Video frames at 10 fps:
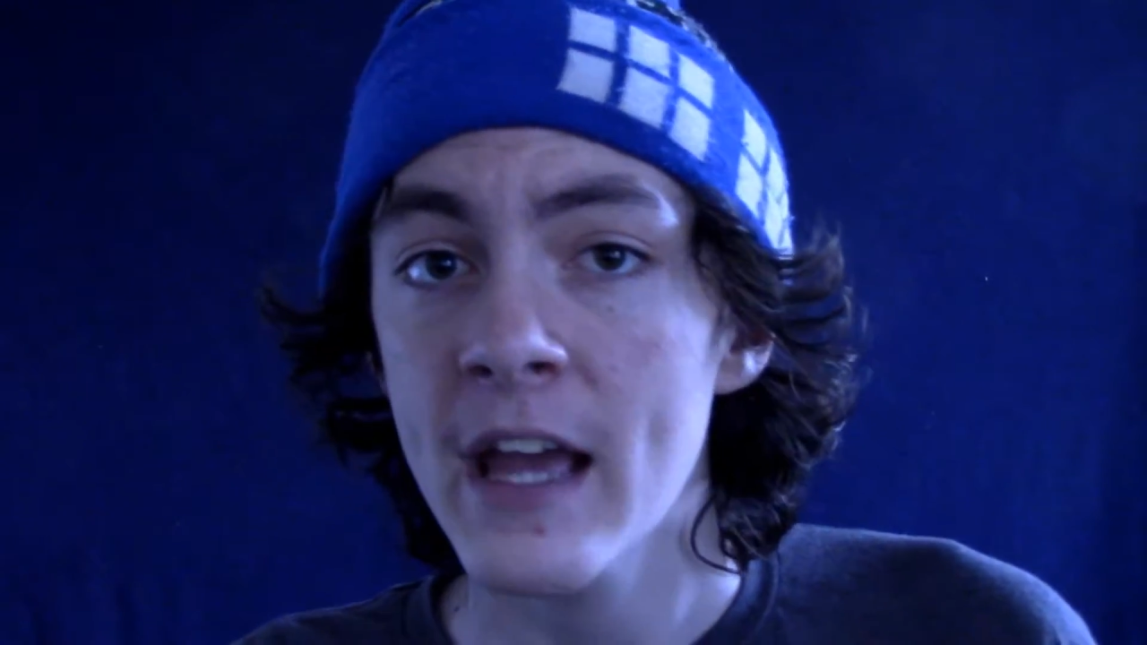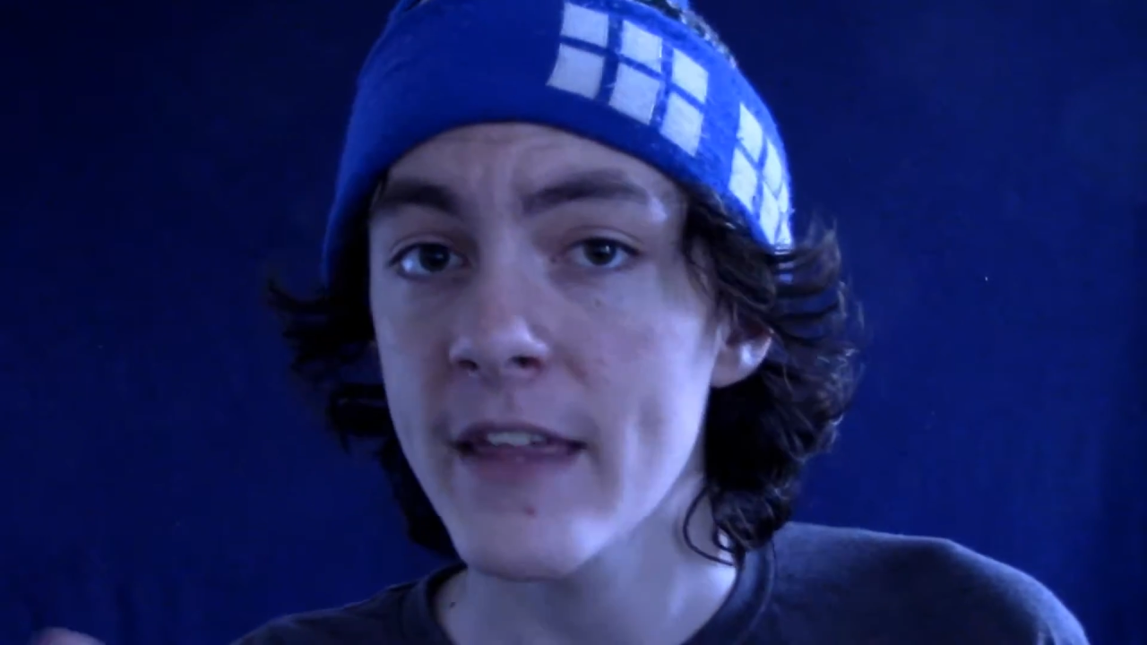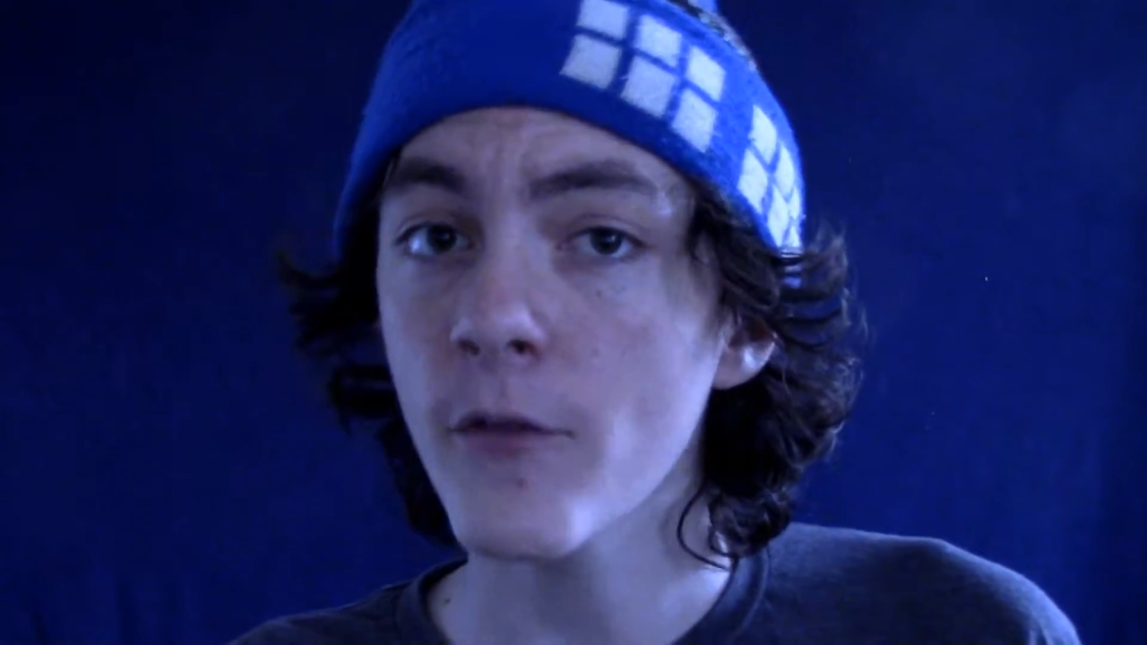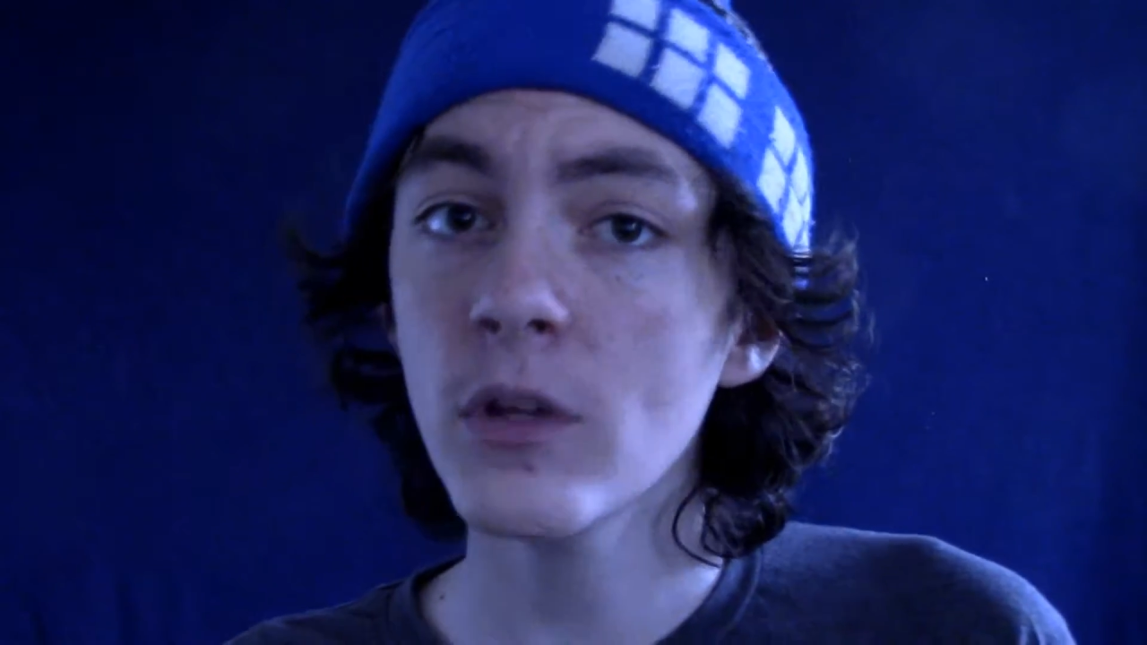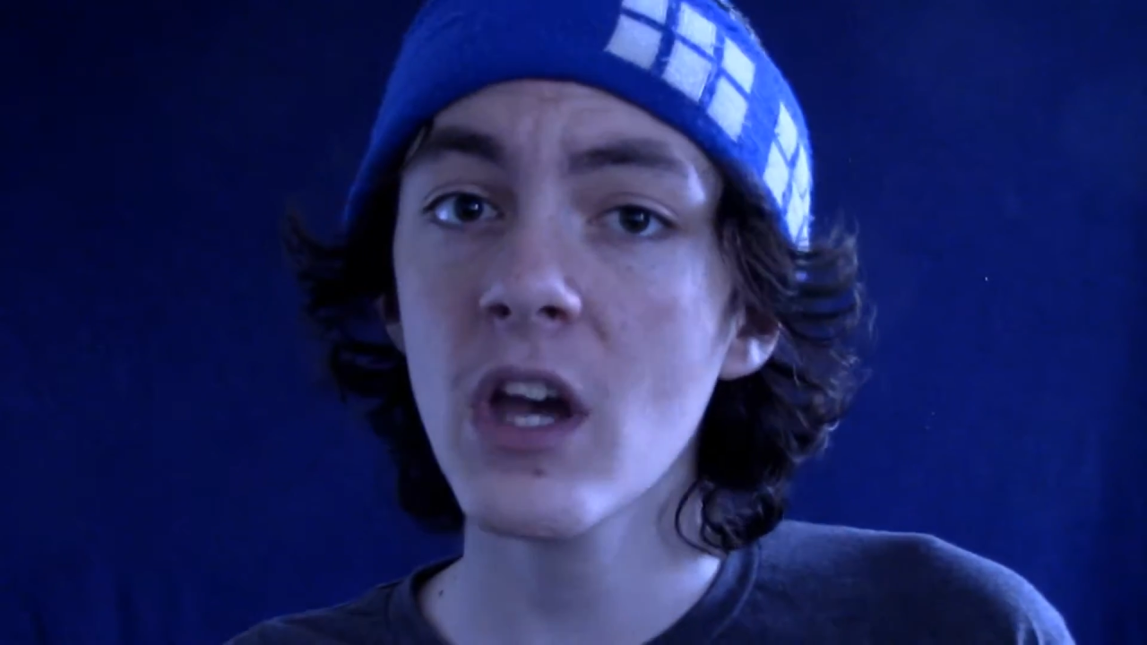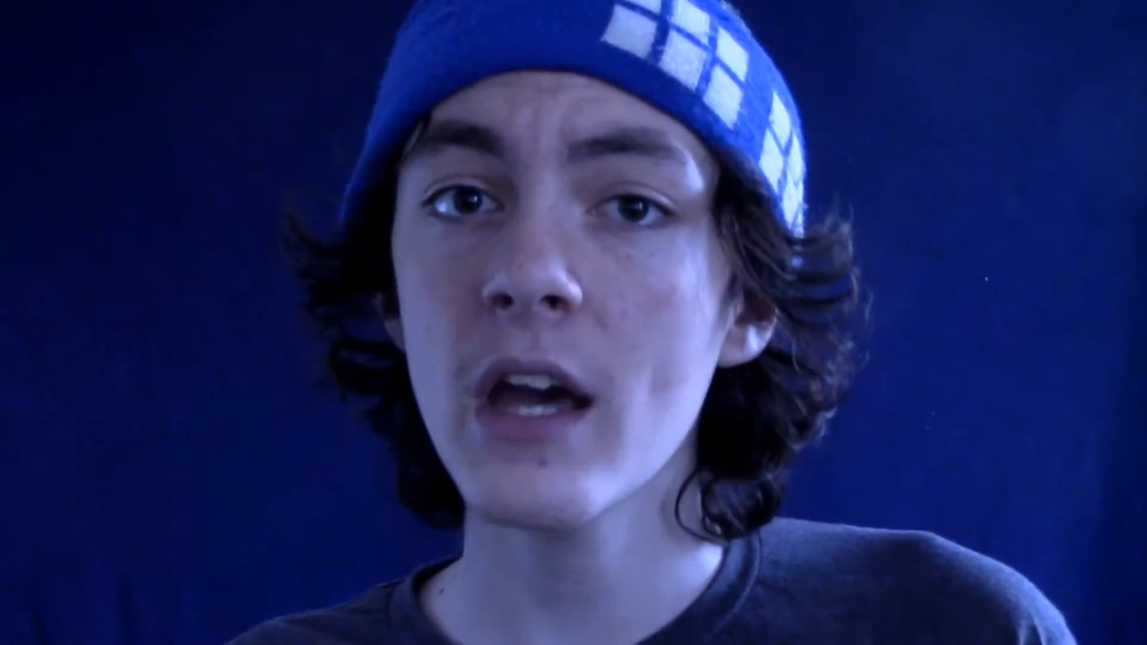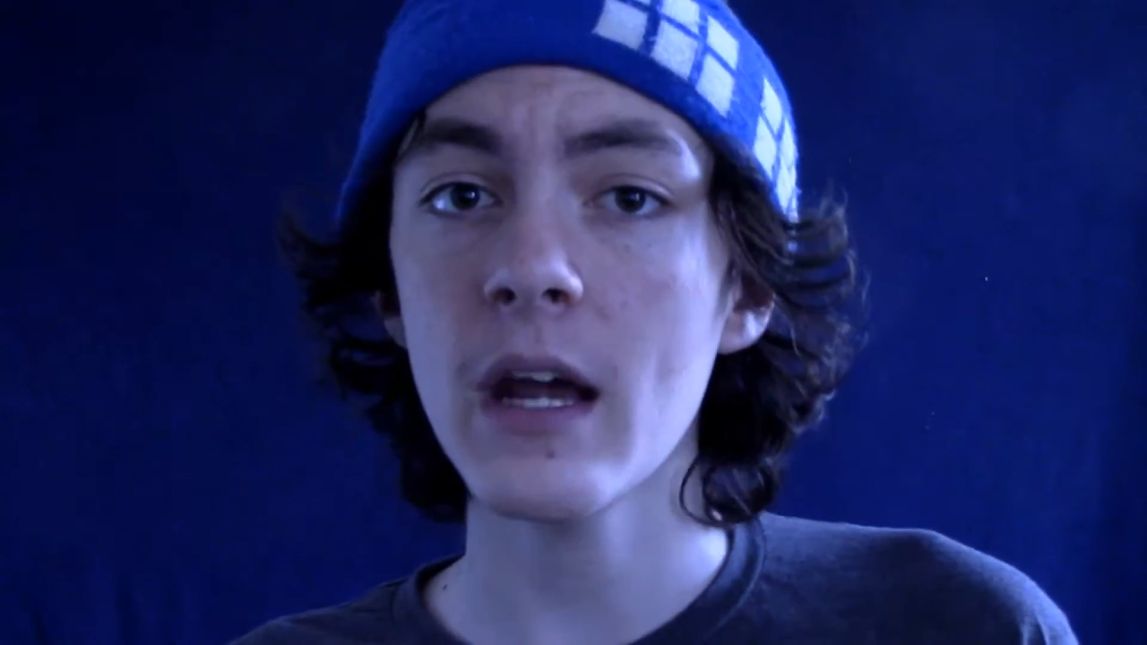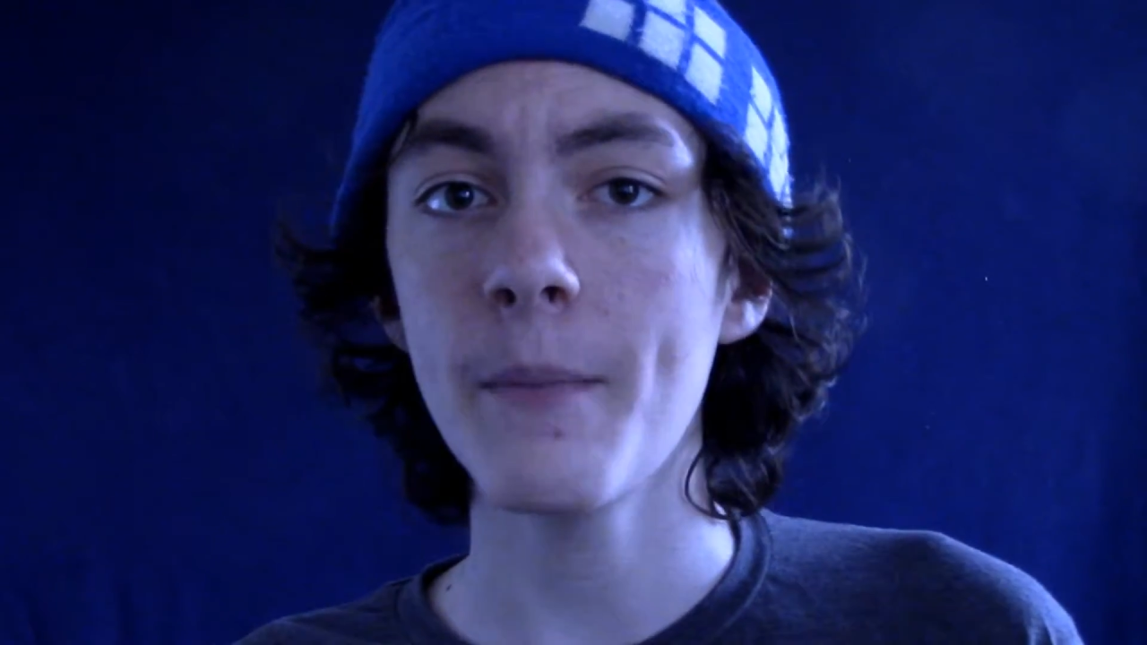They've only got